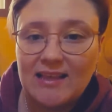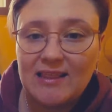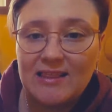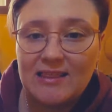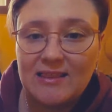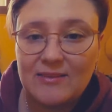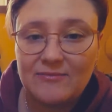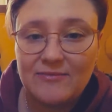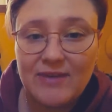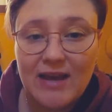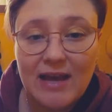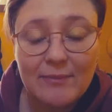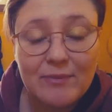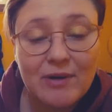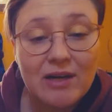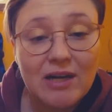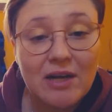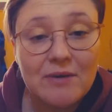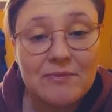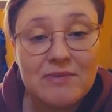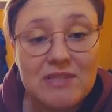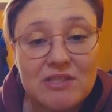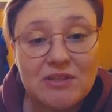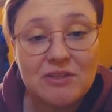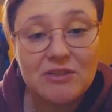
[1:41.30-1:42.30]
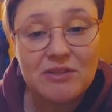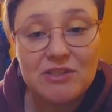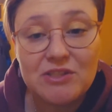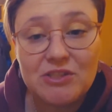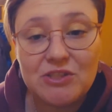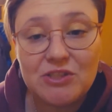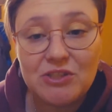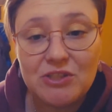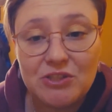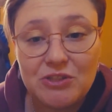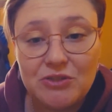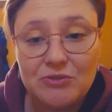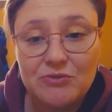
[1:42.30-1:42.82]
the fabric I was going to
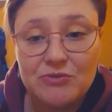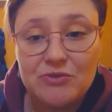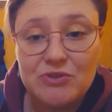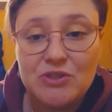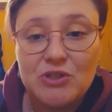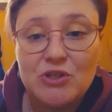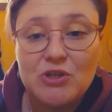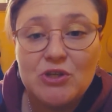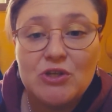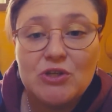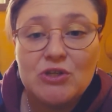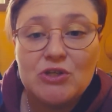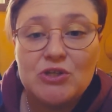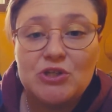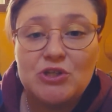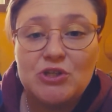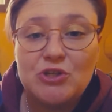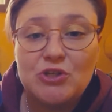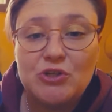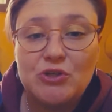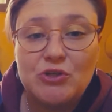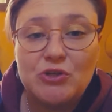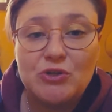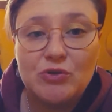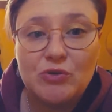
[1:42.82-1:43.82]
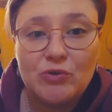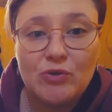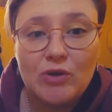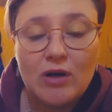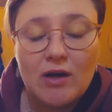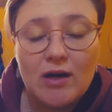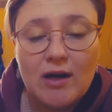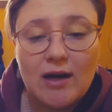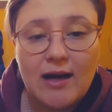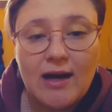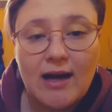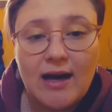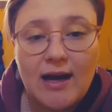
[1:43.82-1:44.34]
use to
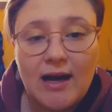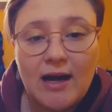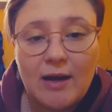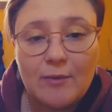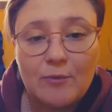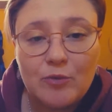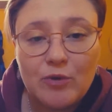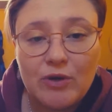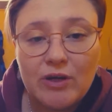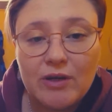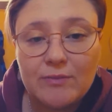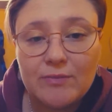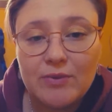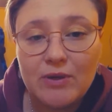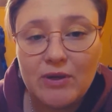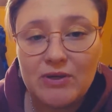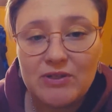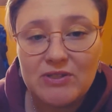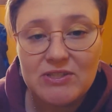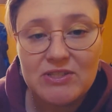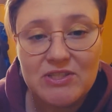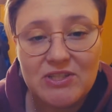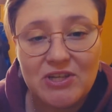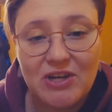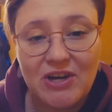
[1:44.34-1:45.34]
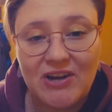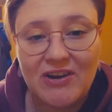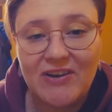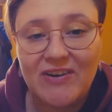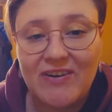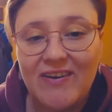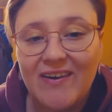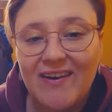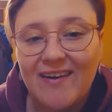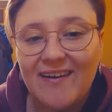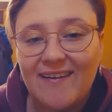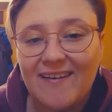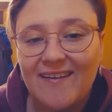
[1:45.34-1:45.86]
reupholster
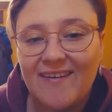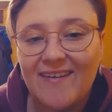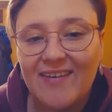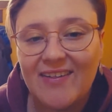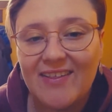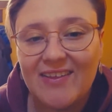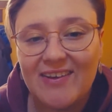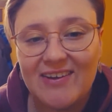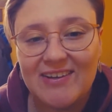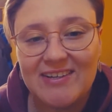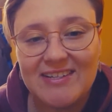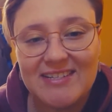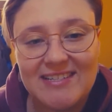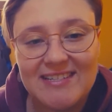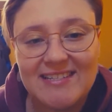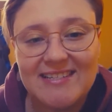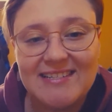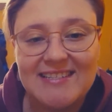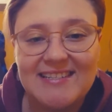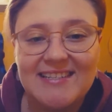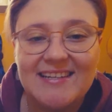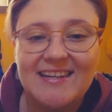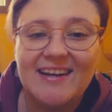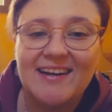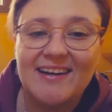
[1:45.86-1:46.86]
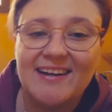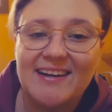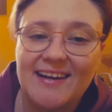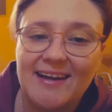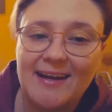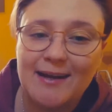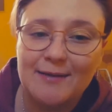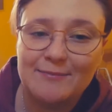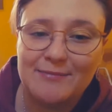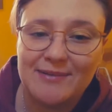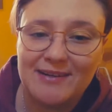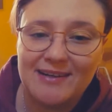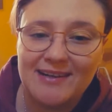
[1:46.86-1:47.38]
all the cushions in our
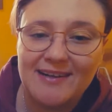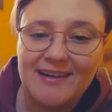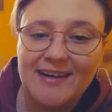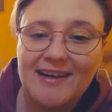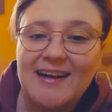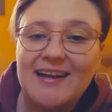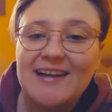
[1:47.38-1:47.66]
camper.